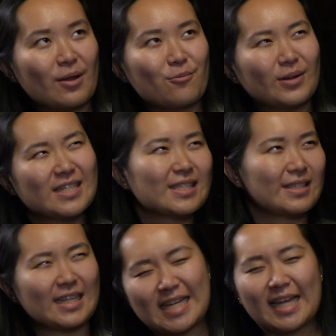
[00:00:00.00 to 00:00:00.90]
what what
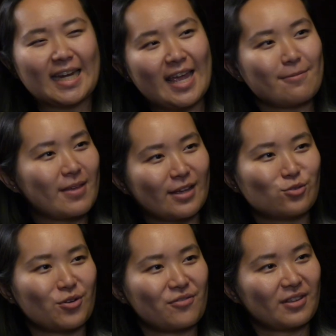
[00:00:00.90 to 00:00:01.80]
does like telling an A A P I
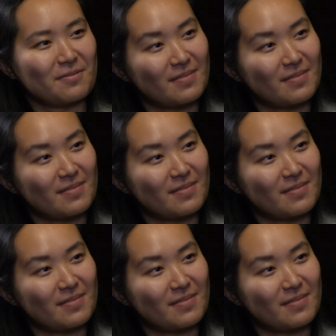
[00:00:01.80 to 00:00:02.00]
story really